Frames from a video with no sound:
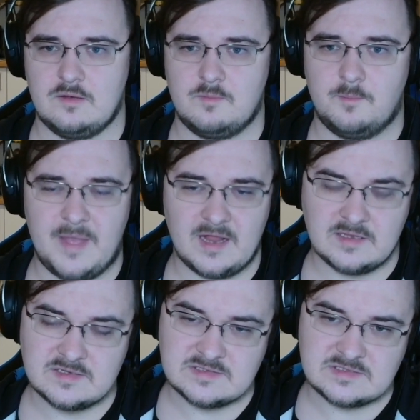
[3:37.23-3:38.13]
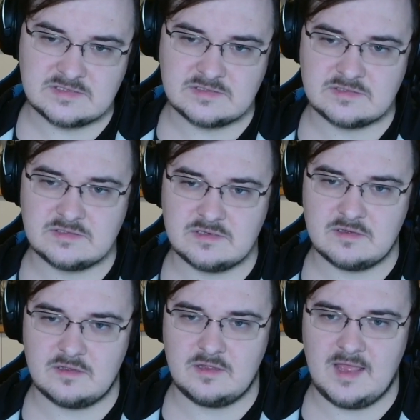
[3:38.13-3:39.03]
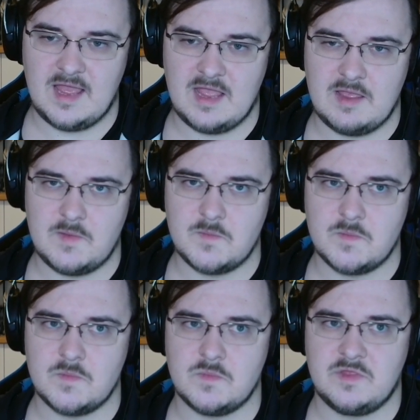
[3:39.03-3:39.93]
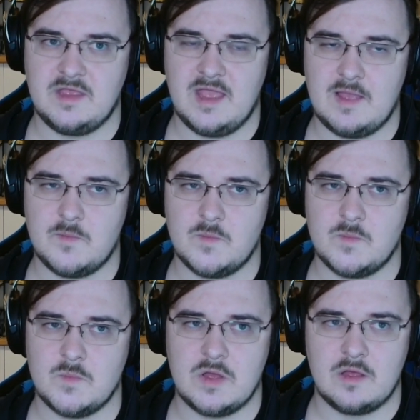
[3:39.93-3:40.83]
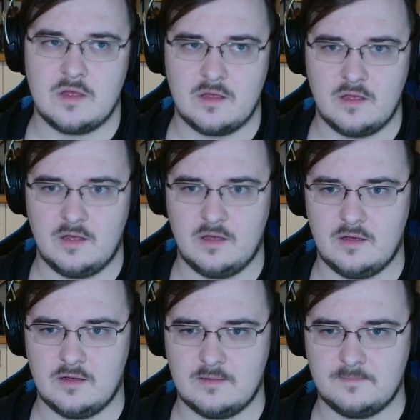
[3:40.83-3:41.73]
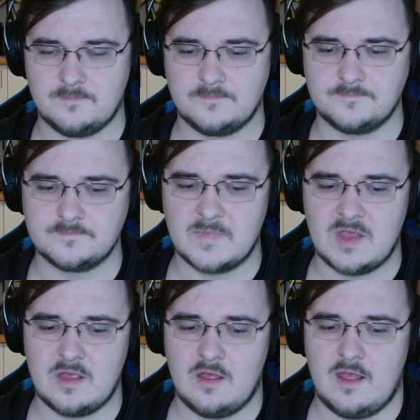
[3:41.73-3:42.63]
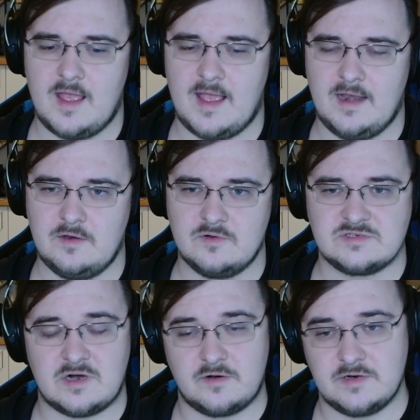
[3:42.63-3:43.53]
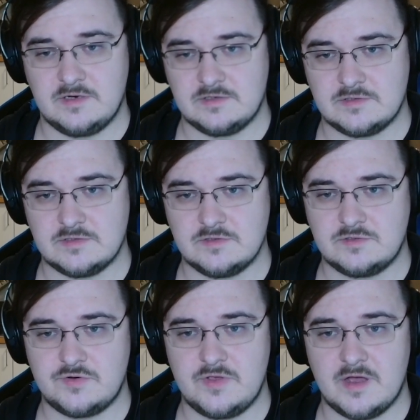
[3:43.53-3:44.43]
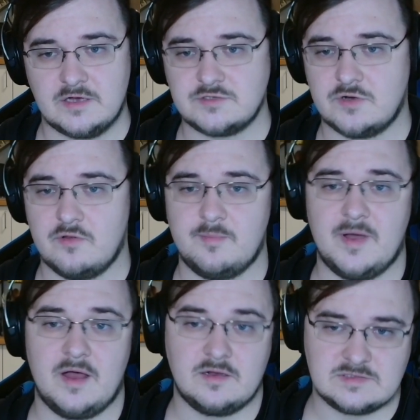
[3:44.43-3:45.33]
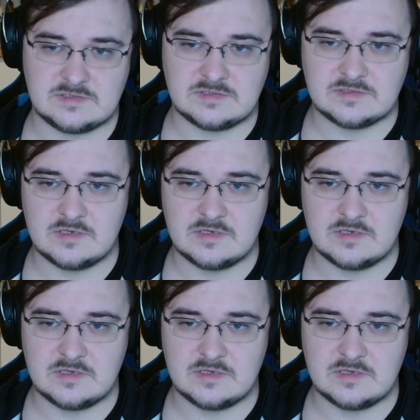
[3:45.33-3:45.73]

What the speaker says: balance the game, um, and you're starting to triage all the bugs.